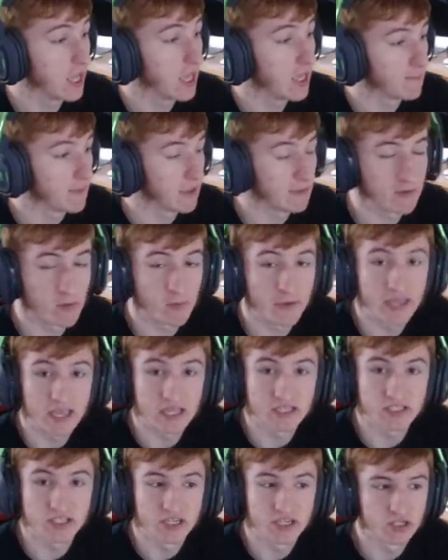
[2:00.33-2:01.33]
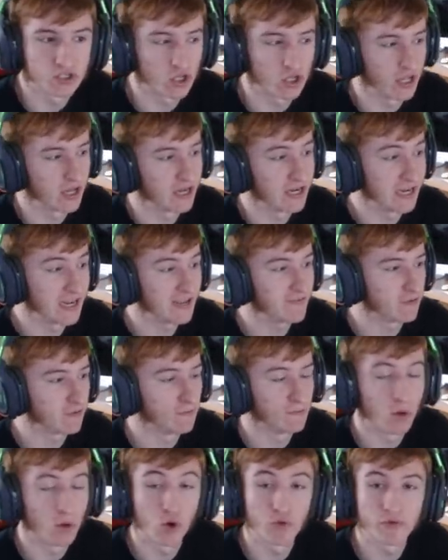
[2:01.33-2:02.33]
maybe we're getting an even
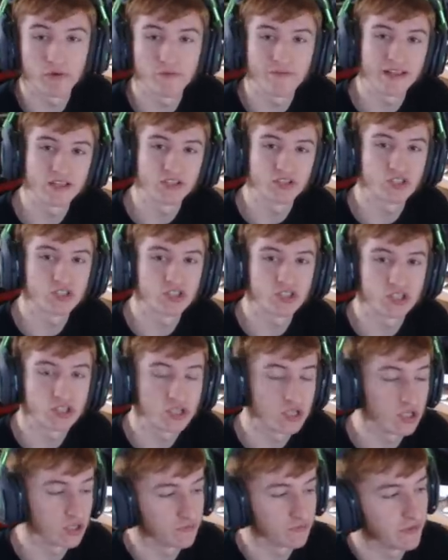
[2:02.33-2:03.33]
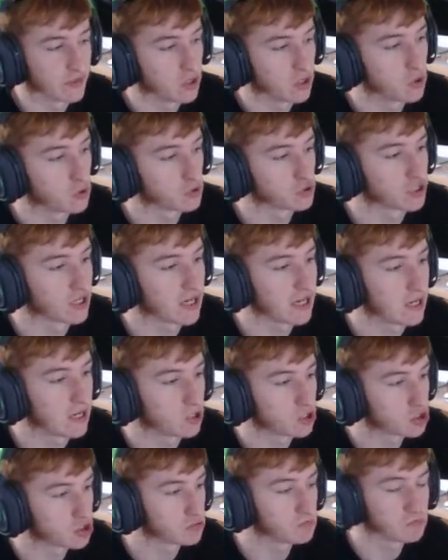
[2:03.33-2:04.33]
more advanced search for the auction
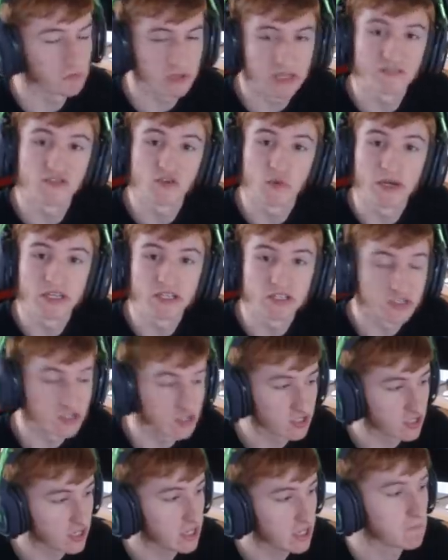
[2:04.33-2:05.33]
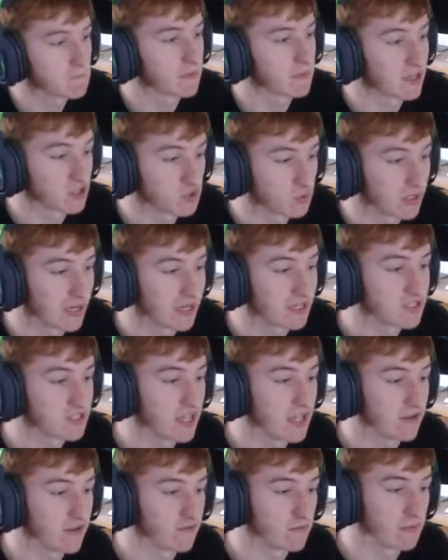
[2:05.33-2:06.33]
house. We'll have to wait and see. That's what I
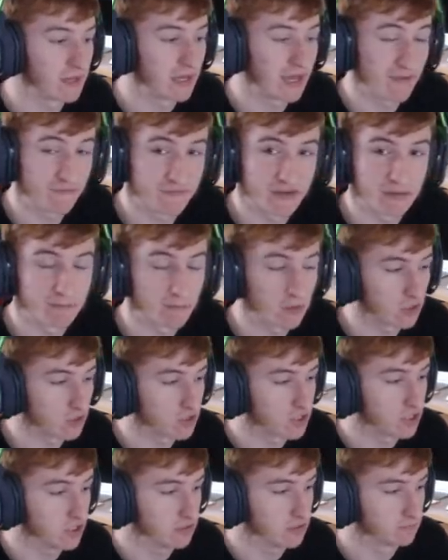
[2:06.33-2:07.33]
take from the left hand monitor.